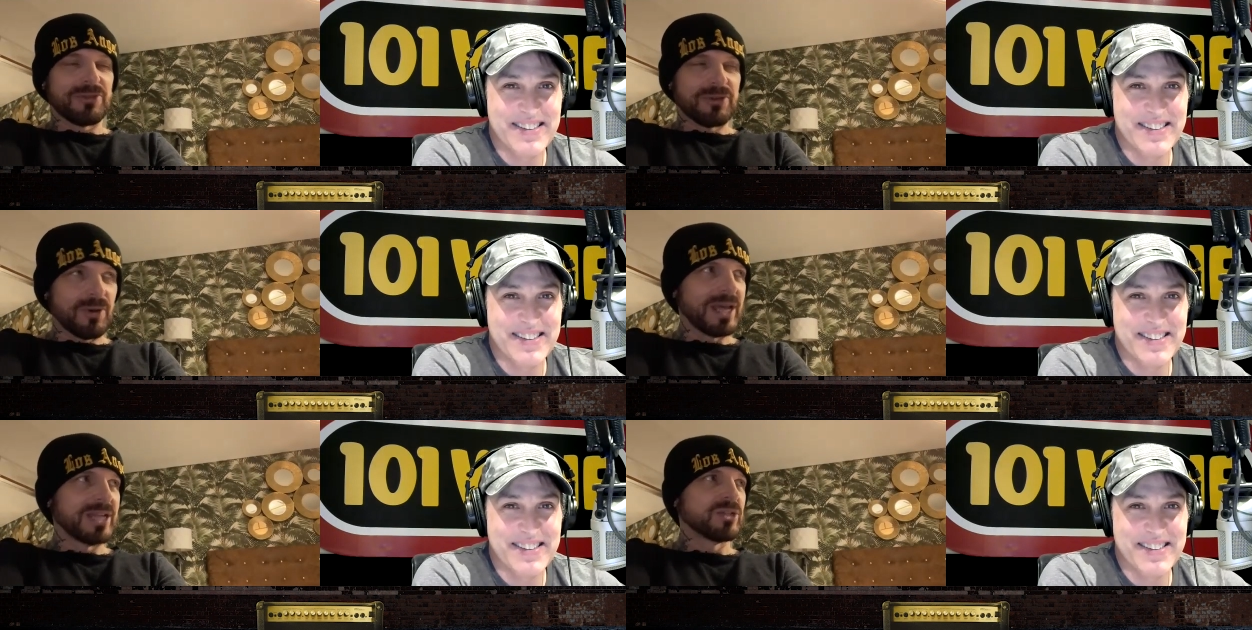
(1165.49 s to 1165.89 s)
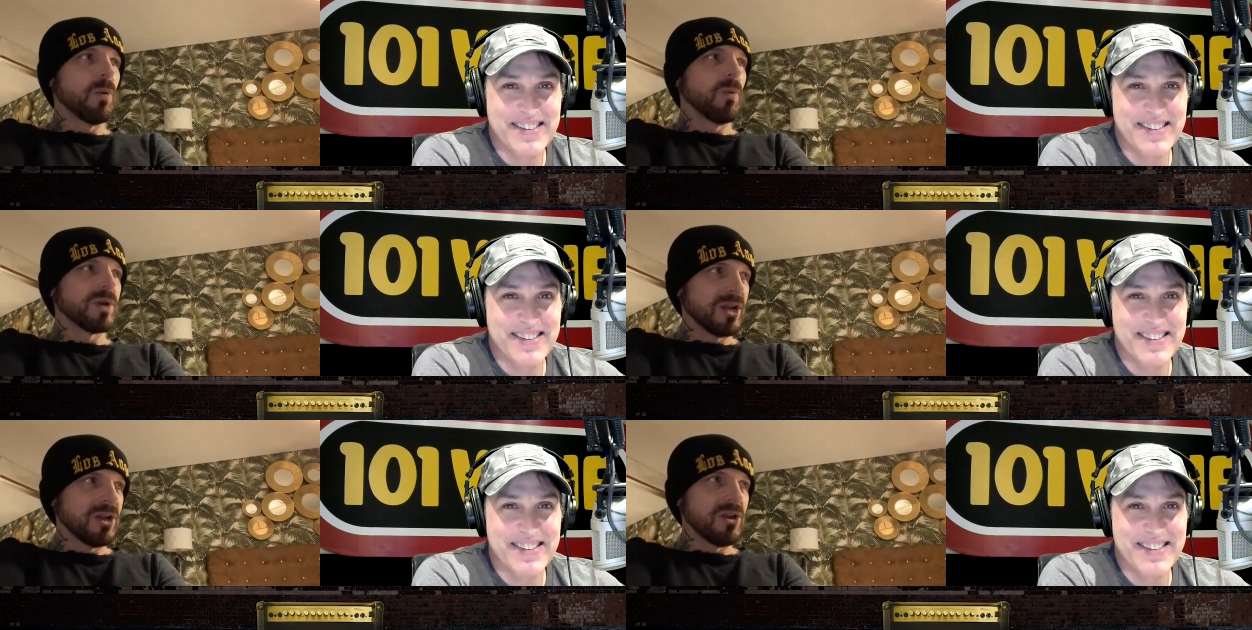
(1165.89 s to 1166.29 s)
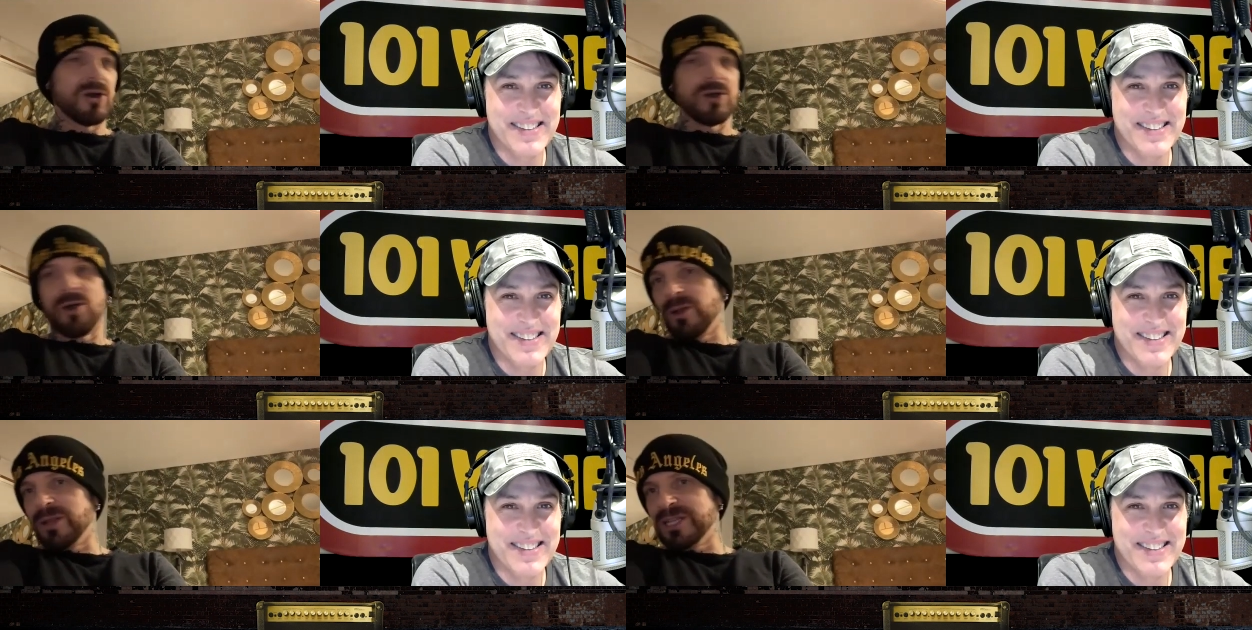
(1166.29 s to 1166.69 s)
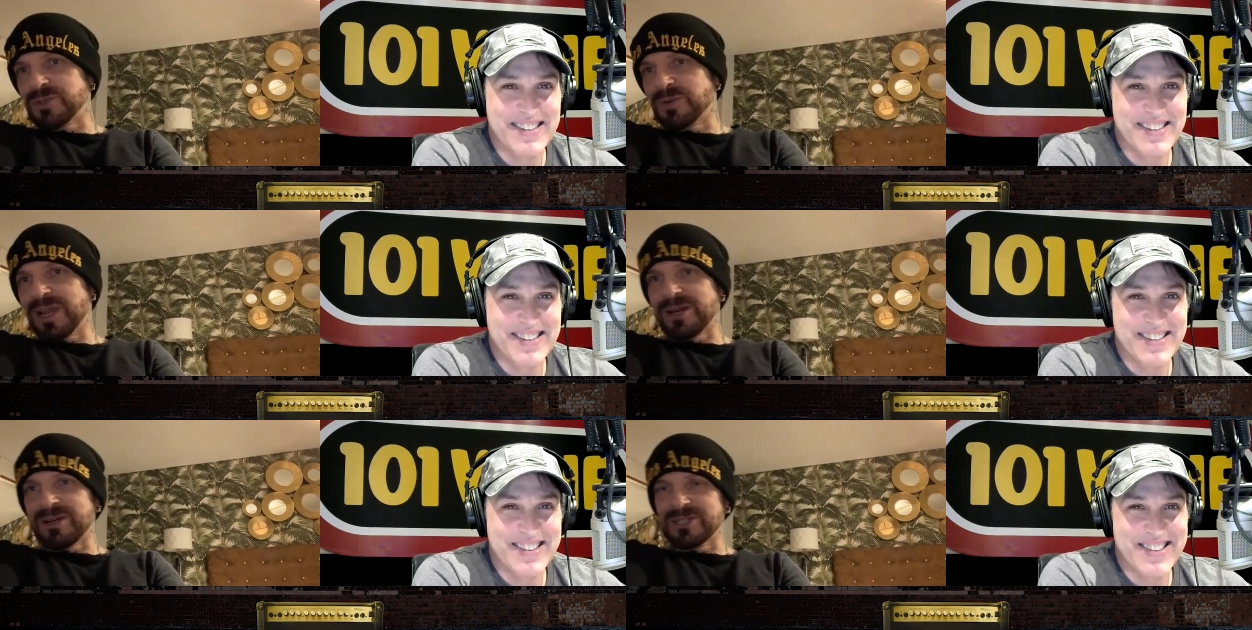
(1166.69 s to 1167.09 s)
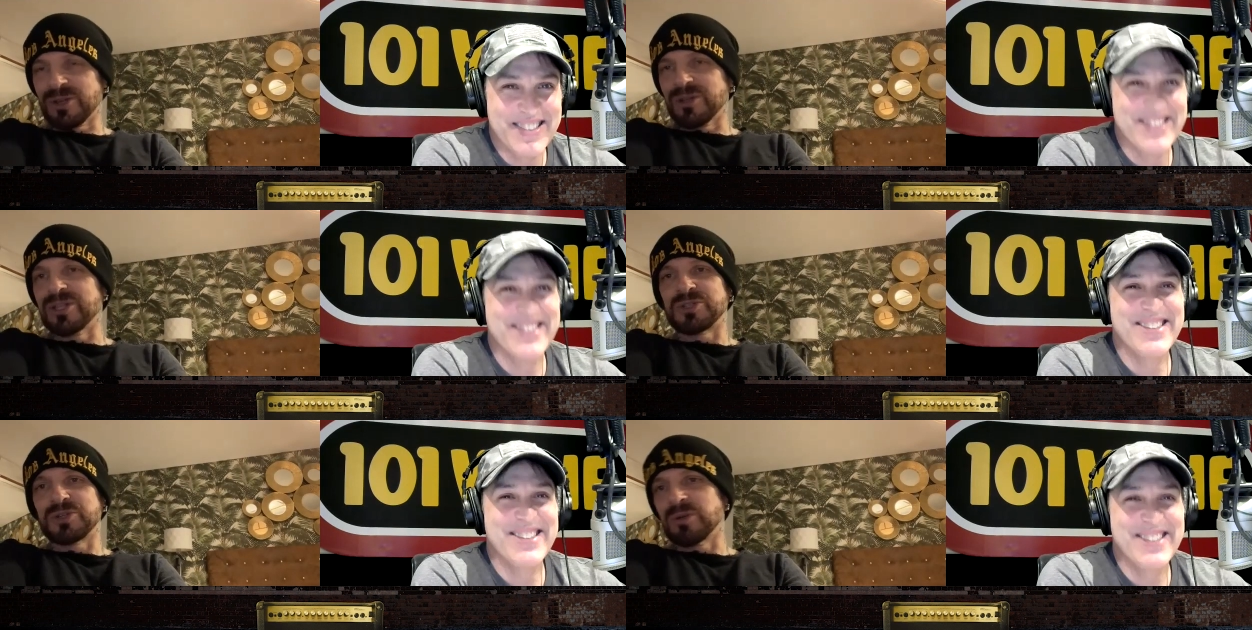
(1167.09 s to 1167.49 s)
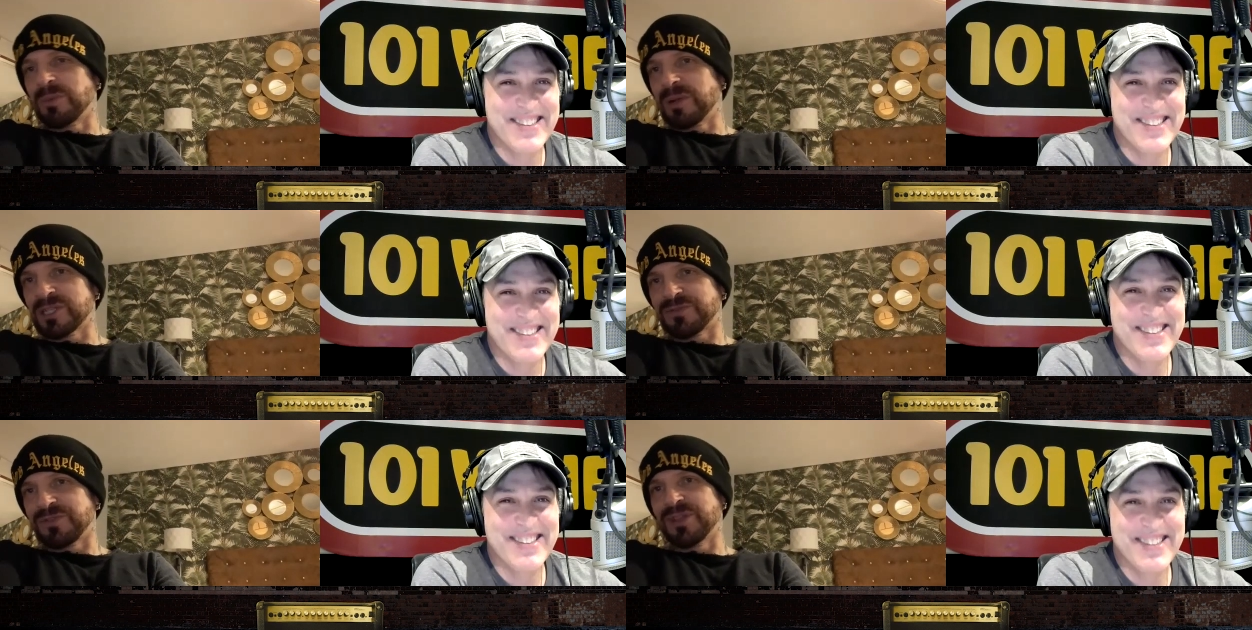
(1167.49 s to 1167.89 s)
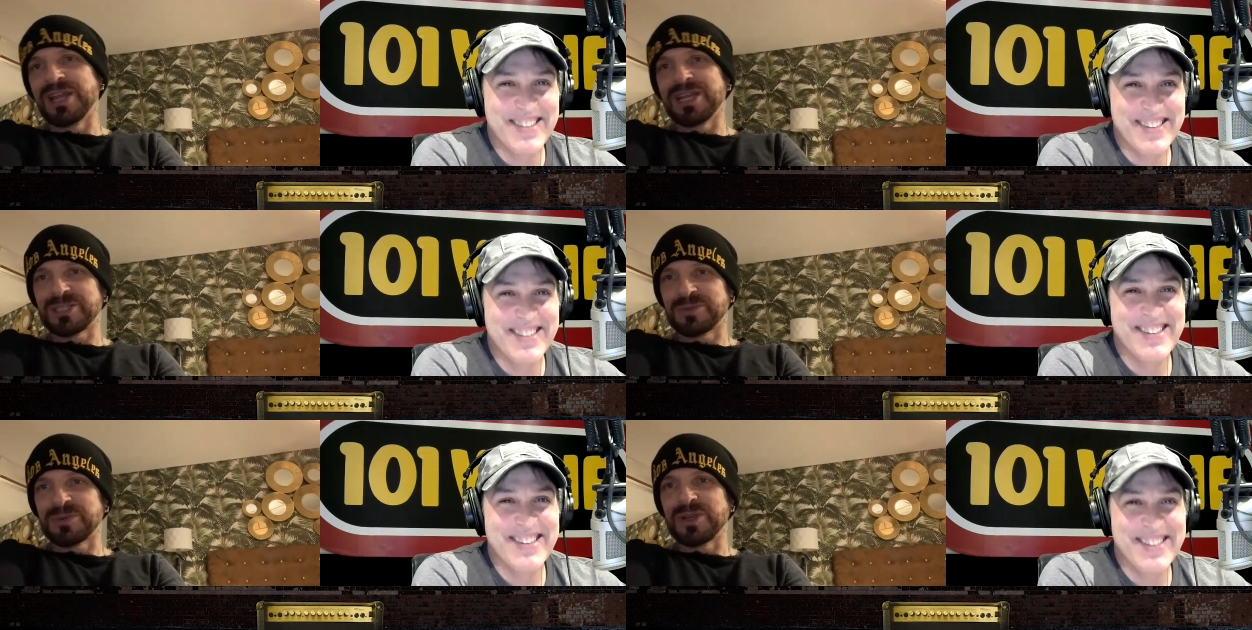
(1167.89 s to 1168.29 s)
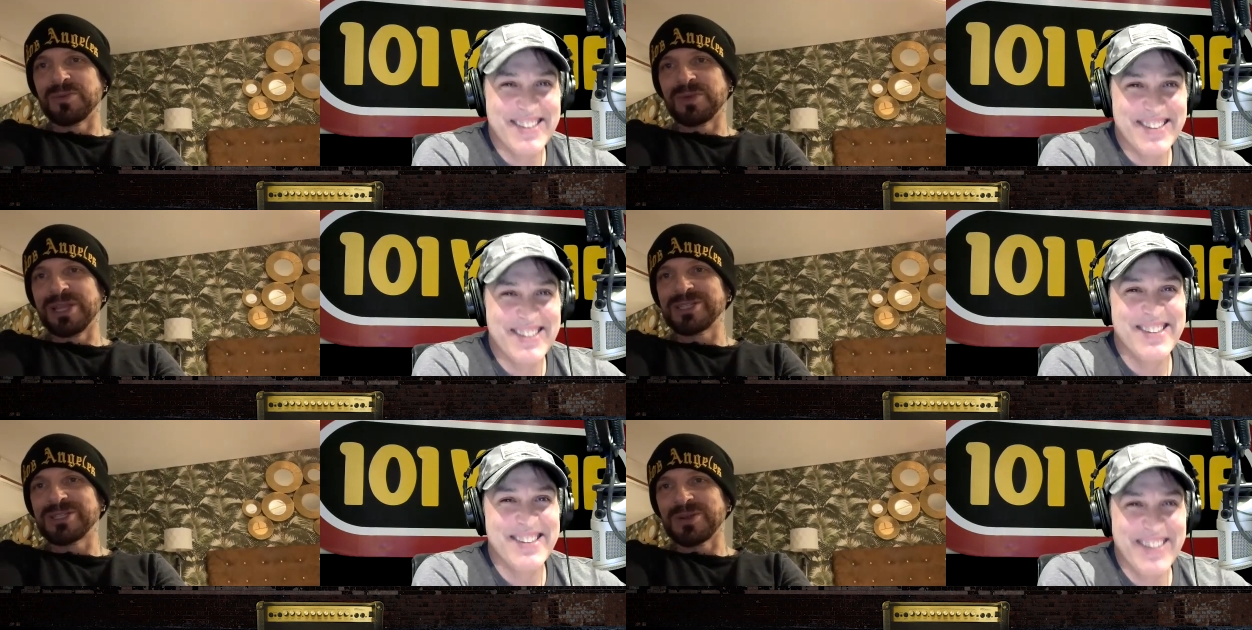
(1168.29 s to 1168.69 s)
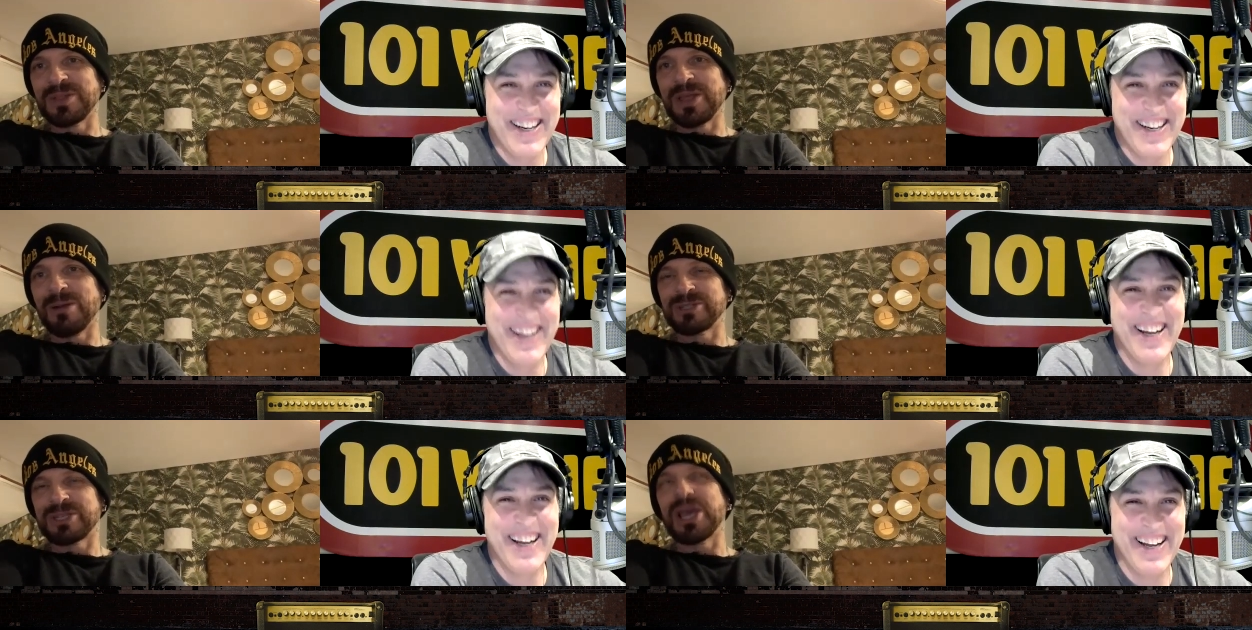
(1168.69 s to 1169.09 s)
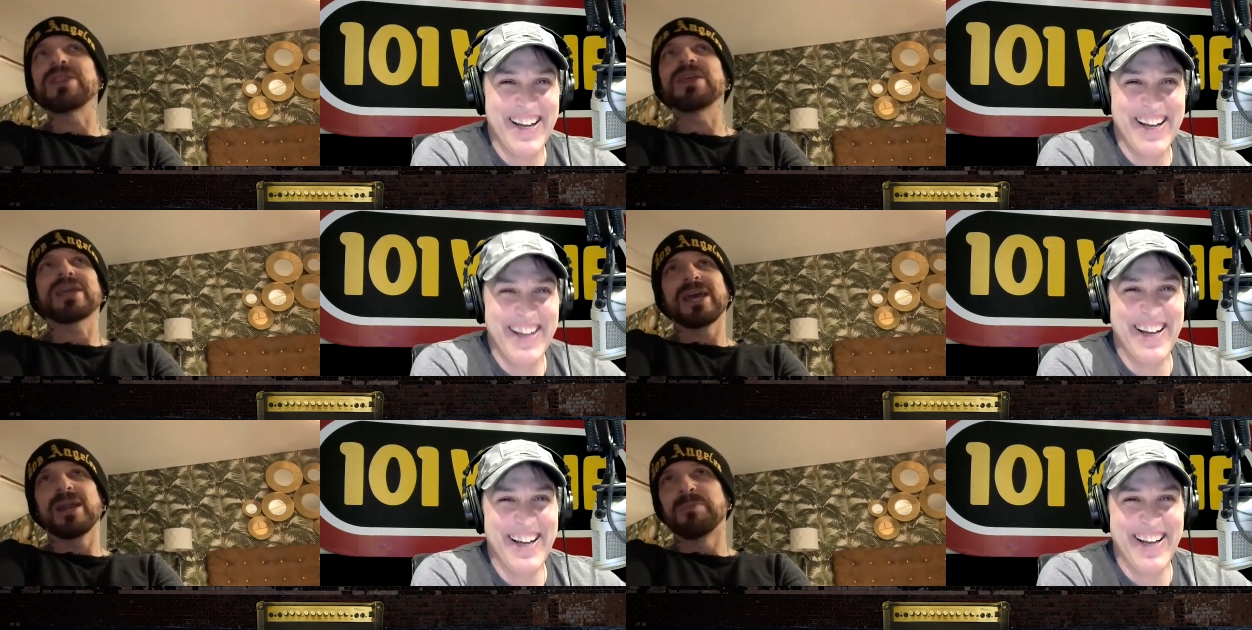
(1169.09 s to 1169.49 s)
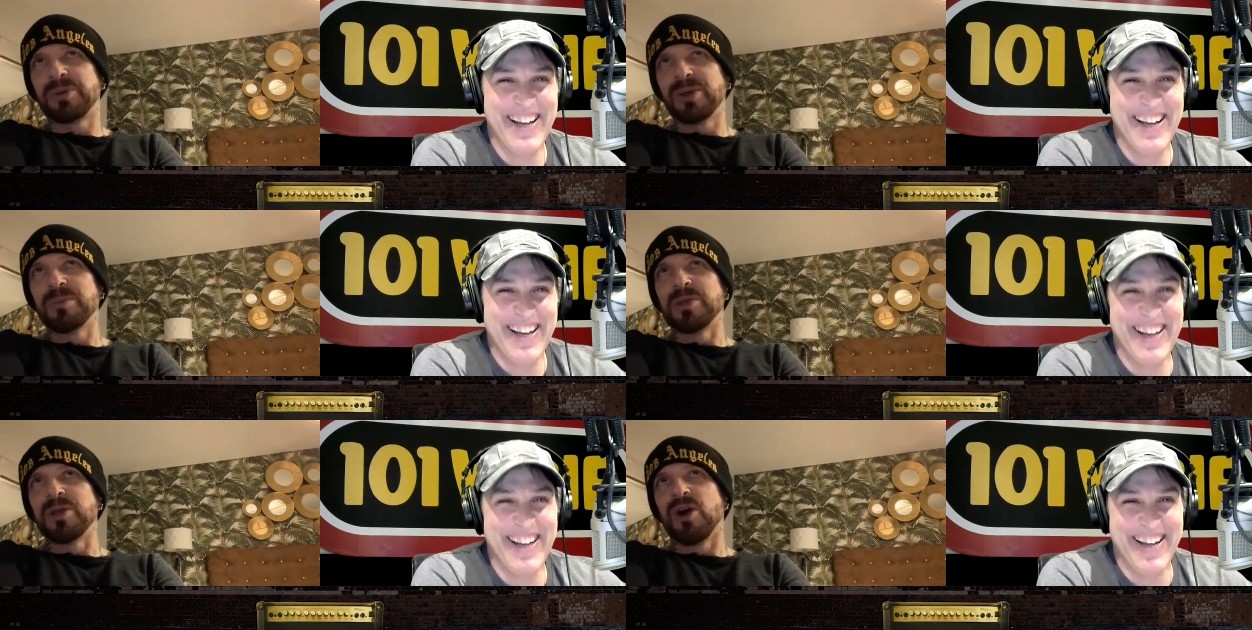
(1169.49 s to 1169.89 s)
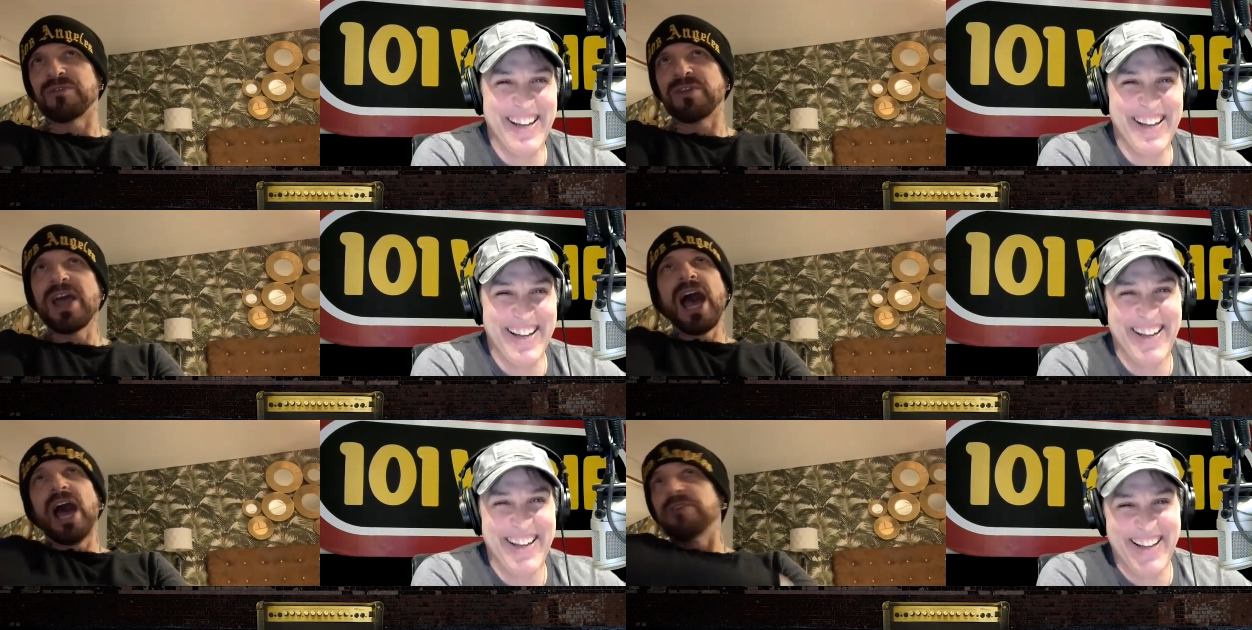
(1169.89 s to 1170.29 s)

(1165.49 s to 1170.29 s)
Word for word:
Speaker 1: I thought I don't want to lug all these records on the tour bus for the next three weeks. So that was kind of, that kind of put me off.